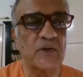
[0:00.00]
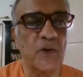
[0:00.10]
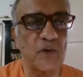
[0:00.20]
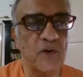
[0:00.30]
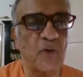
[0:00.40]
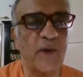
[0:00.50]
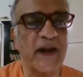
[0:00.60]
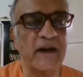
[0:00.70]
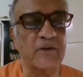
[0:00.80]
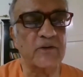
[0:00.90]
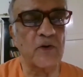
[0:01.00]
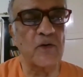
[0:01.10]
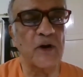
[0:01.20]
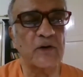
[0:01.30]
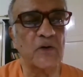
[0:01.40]
Through your will,
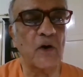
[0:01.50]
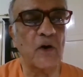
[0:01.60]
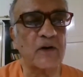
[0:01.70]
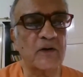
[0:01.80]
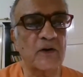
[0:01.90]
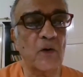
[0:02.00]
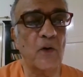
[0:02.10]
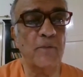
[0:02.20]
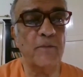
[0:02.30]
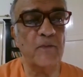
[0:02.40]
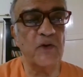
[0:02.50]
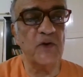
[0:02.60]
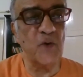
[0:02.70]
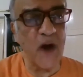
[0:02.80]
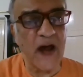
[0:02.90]
through your thought,
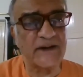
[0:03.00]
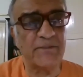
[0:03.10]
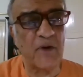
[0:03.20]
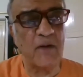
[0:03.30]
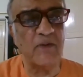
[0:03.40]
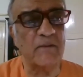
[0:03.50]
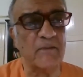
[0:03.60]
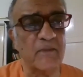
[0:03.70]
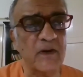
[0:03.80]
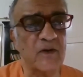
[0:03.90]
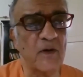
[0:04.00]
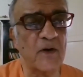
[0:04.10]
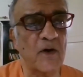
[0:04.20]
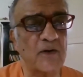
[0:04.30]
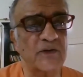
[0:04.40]
you are the problem. You are
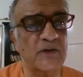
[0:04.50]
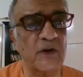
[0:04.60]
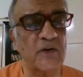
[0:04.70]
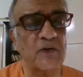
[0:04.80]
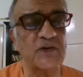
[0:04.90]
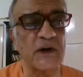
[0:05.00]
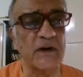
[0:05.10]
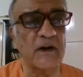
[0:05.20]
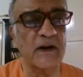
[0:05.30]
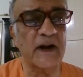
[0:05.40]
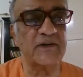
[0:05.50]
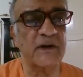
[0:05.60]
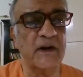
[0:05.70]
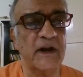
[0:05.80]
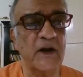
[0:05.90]
not the solution. That's
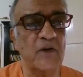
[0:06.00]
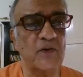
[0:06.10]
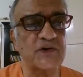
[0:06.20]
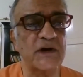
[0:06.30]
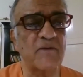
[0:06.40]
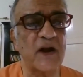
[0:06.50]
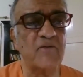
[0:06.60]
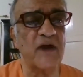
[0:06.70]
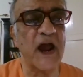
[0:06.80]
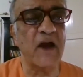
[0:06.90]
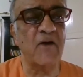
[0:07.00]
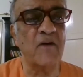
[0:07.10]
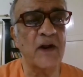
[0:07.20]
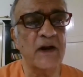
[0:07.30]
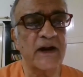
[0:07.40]
an illusion that we
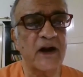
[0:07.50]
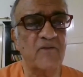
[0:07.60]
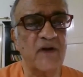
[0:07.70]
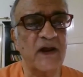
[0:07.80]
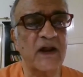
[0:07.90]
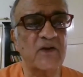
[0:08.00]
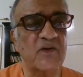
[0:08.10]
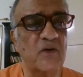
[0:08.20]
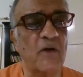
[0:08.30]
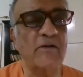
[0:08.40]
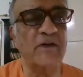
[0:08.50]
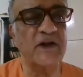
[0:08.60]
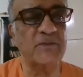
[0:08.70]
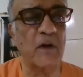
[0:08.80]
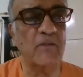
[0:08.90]
have, that we can solve
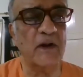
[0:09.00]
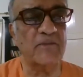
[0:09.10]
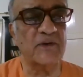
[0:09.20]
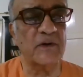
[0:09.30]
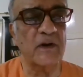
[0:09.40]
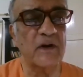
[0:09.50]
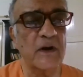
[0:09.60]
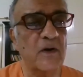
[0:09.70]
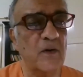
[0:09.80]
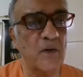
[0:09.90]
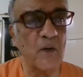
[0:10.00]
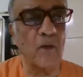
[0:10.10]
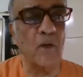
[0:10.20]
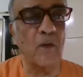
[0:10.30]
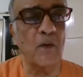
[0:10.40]
these problems.
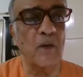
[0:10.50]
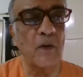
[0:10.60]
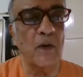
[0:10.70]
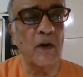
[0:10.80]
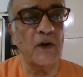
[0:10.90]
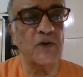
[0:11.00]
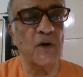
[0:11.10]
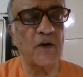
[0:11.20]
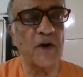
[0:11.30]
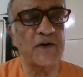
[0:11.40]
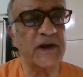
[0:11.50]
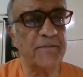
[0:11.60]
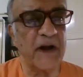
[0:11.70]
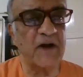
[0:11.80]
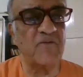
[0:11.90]
No, you are not
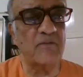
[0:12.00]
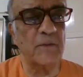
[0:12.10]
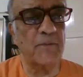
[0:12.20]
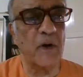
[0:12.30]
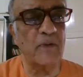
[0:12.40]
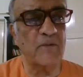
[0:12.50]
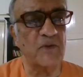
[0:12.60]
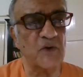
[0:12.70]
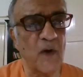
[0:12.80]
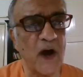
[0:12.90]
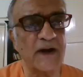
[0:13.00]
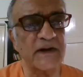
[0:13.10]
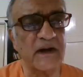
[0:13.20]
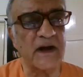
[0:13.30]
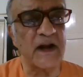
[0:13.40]
separate from the problem. You are
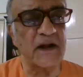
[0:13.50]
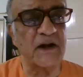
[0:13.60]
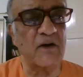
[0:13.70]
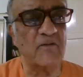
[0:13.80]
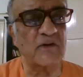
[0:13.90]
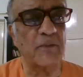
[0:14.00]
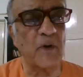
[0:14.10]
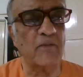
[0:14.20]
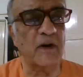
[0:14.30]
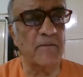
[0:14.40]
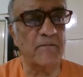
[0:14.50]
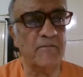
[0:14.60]
the creator of the problem.